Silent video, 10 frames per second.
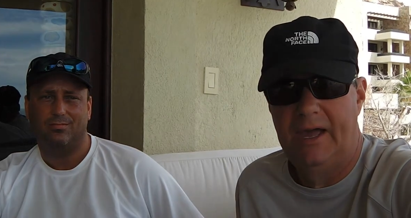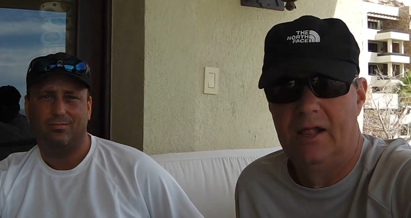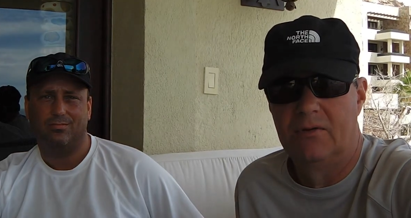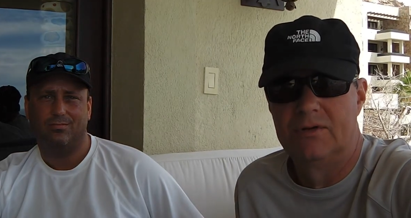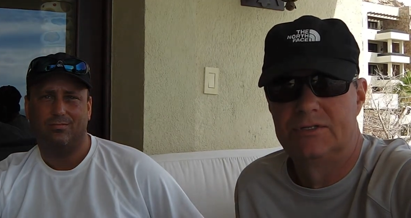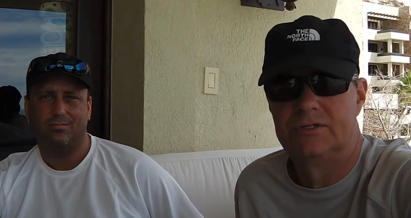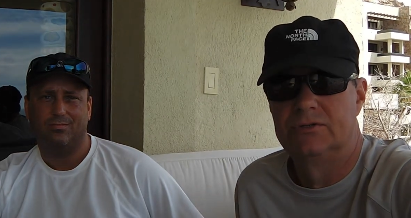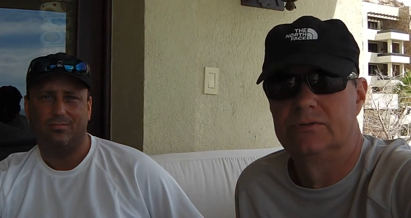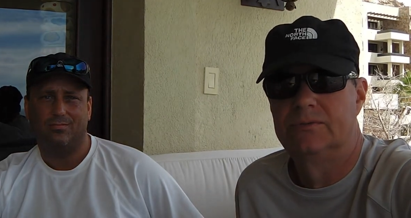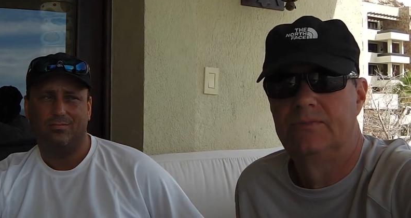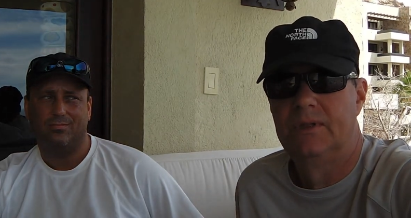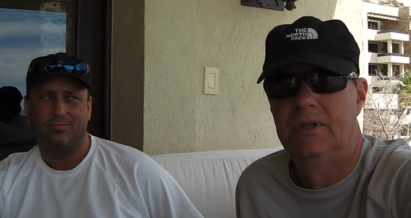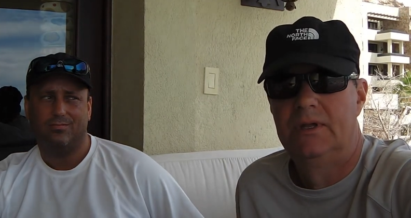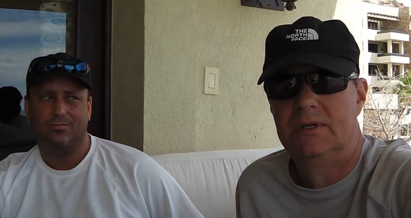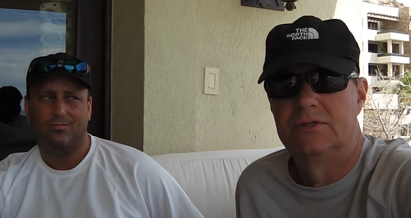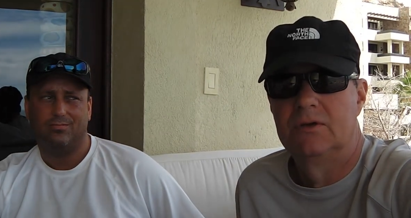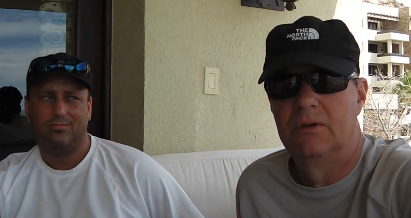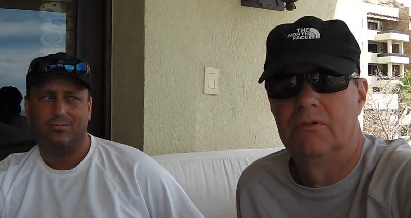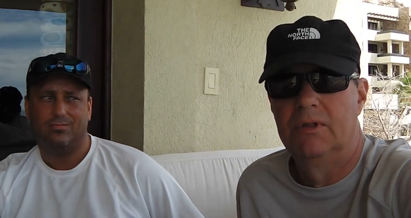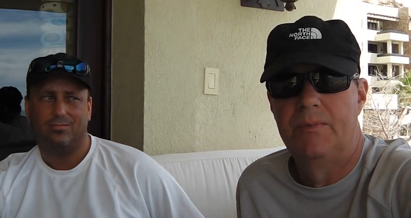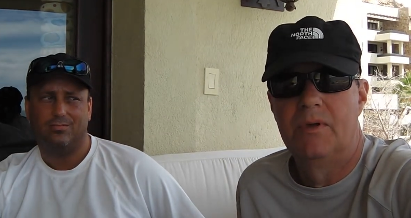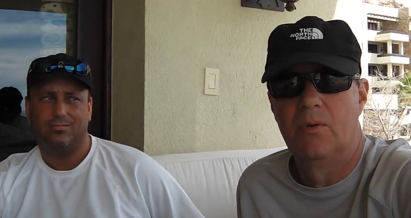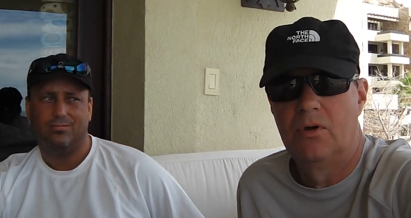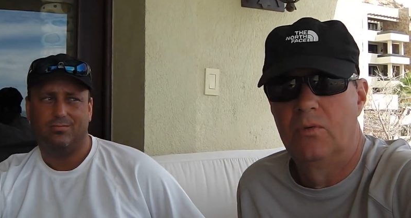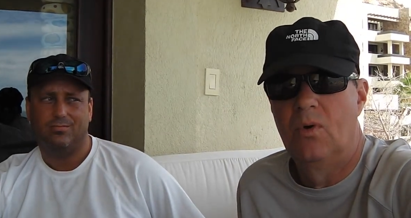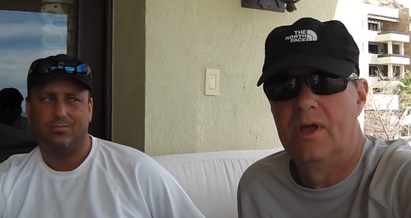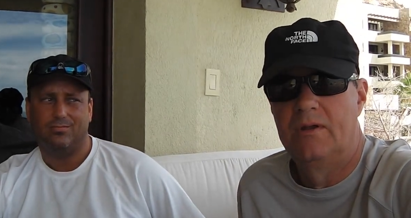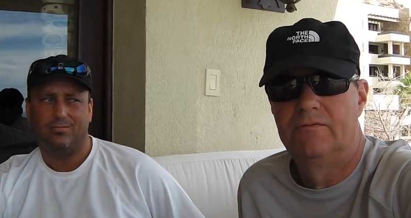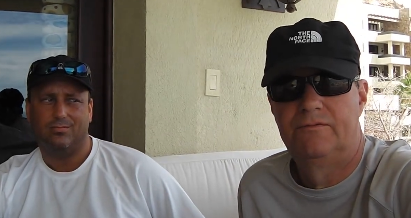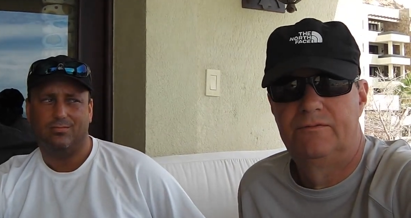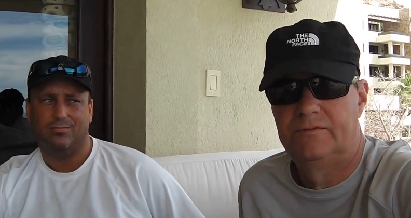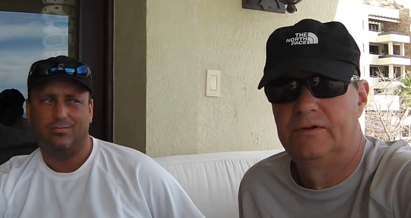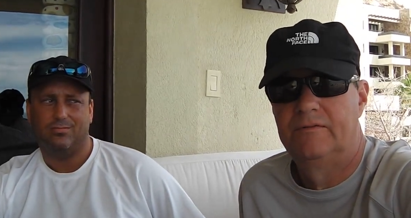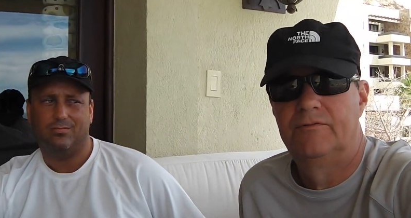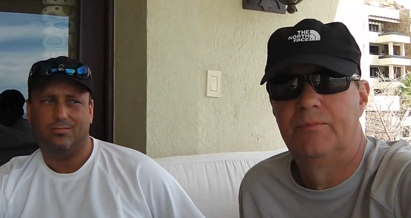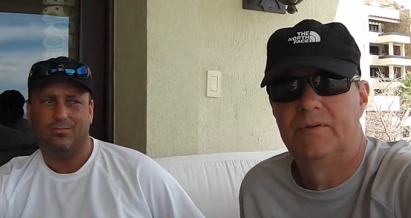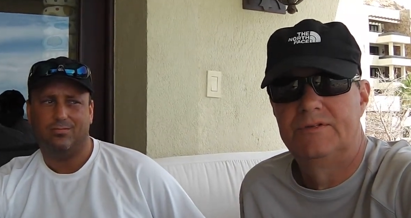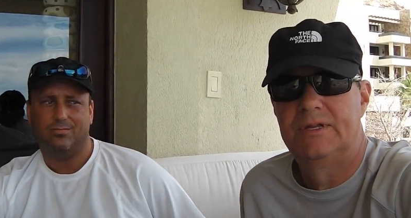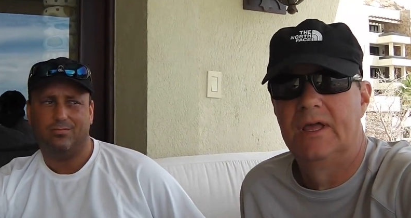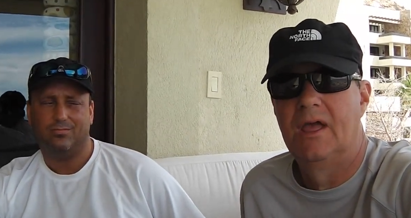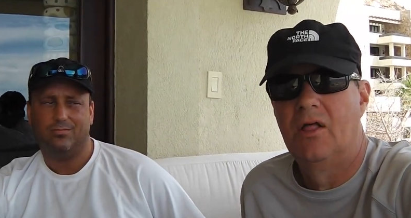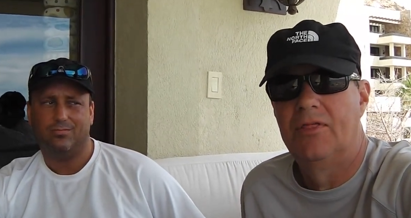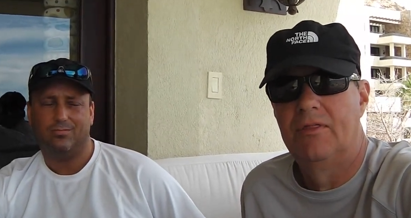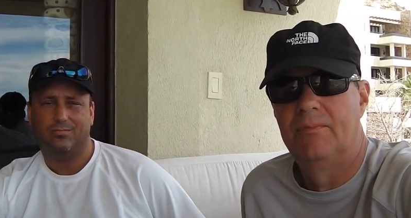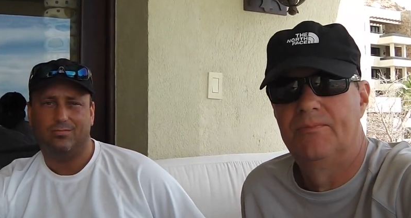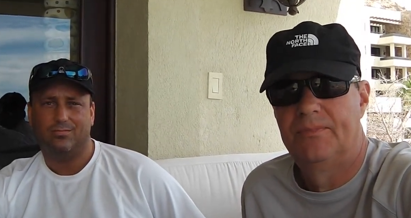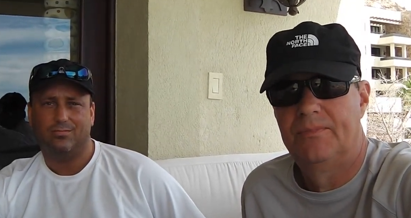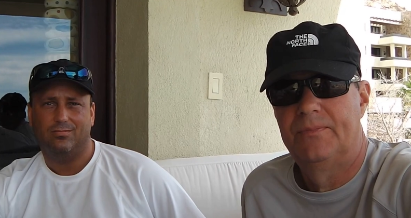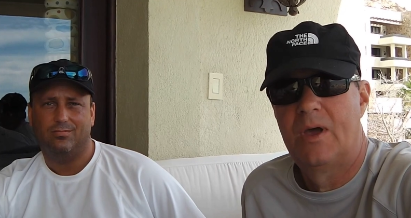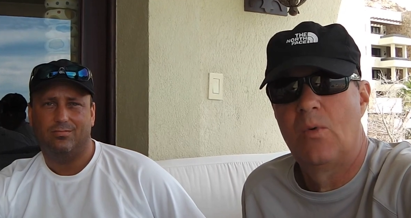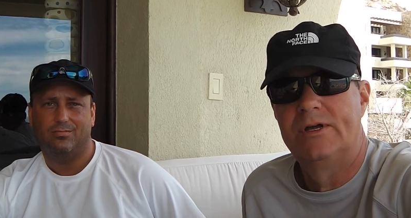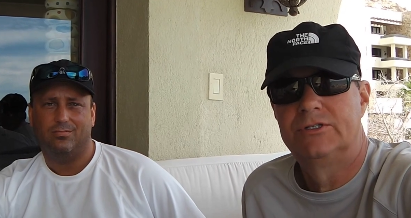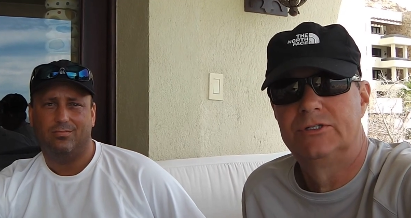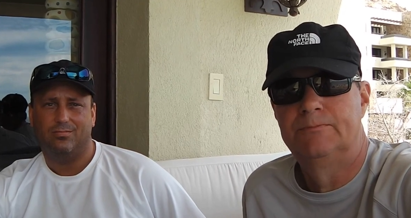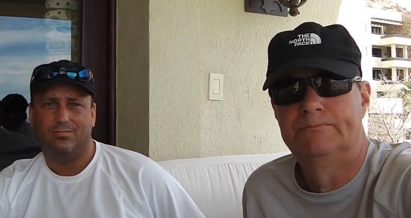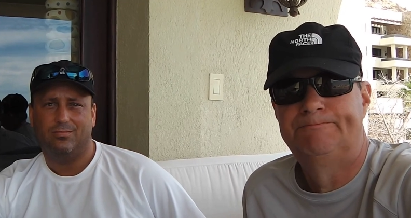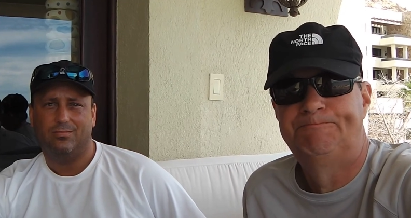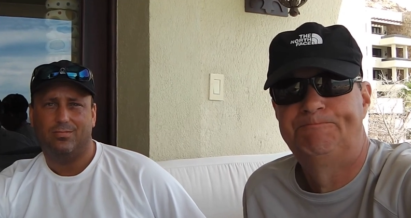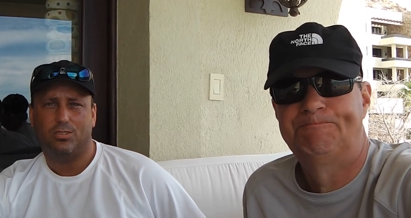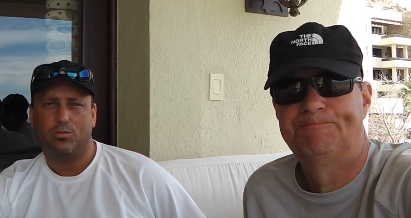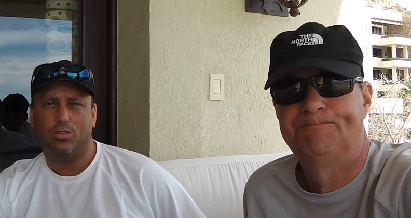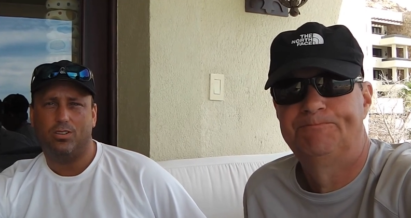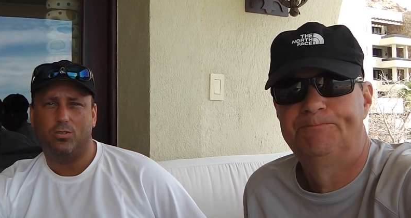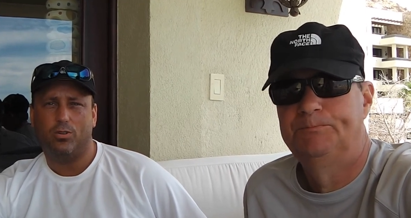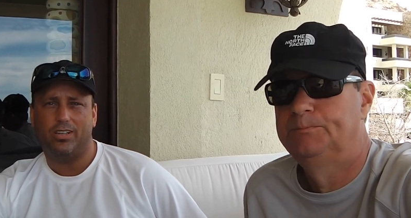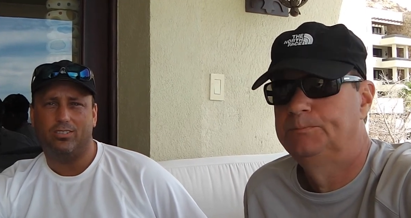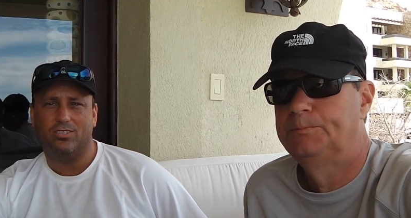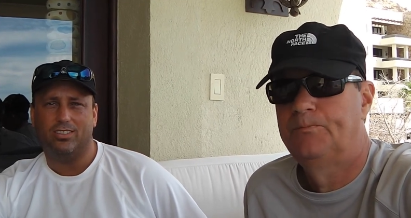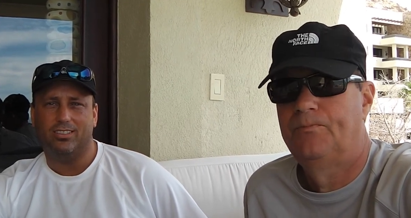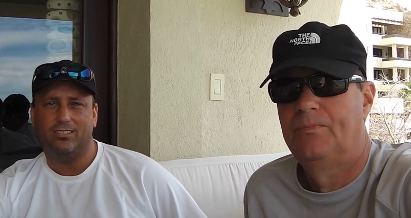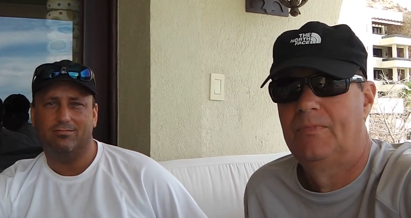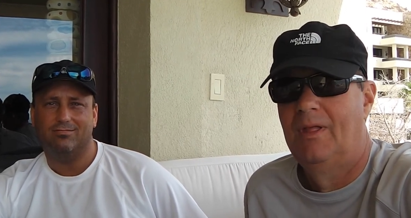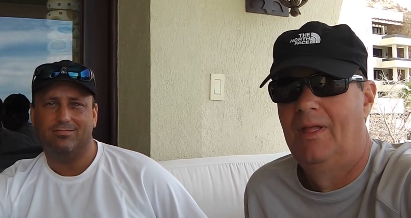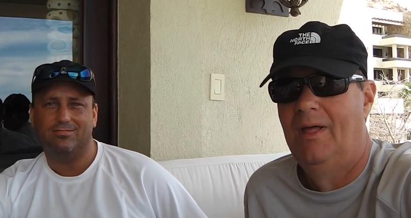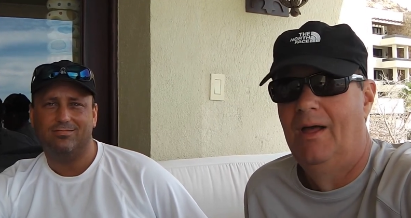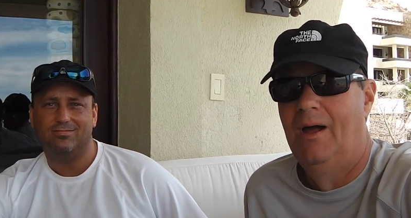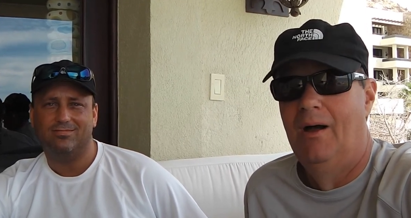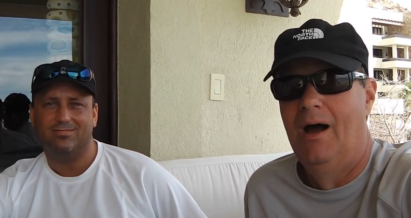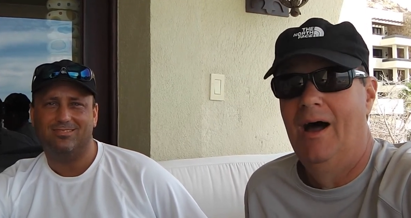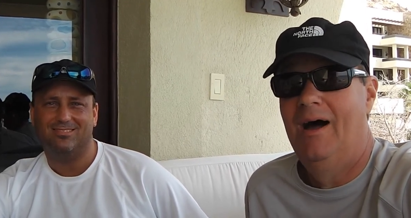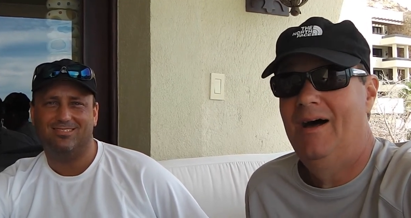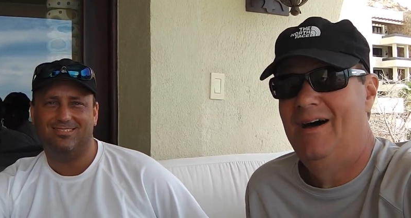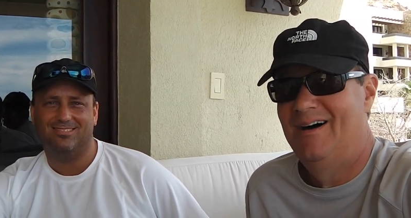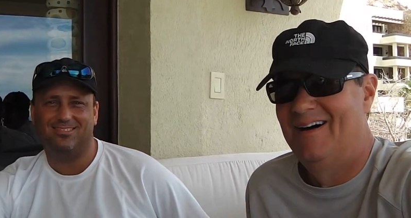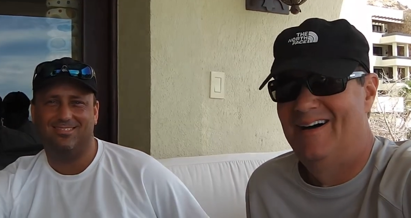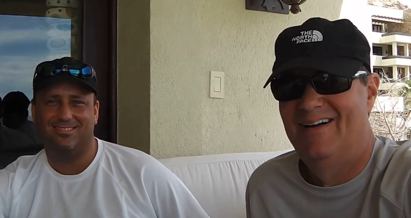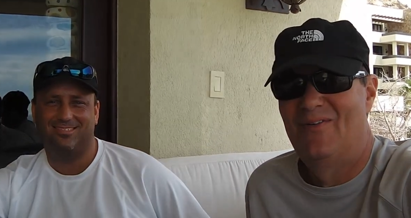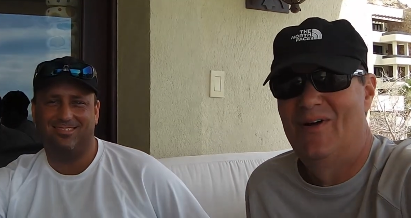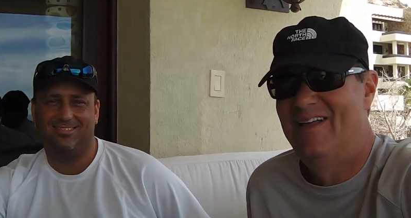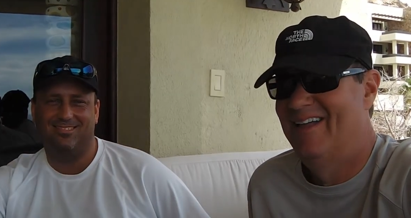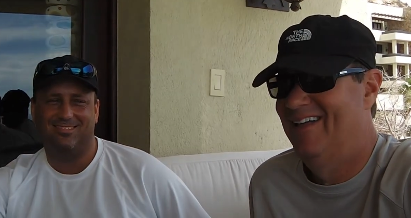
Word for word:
Speaker 1: calories to it so it can really be a good way to, of staying healthy that way too
Speaker 2: so what do the whales eat
Speaker 1: ah,